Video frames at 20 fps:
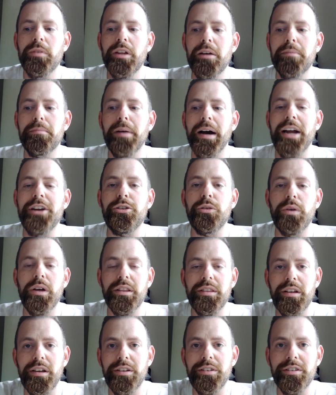by doing
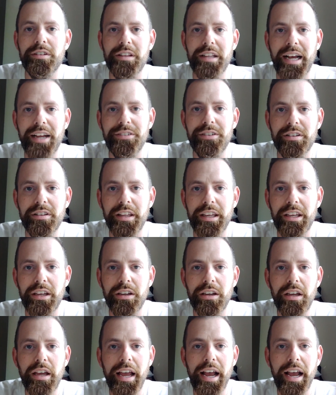these classically,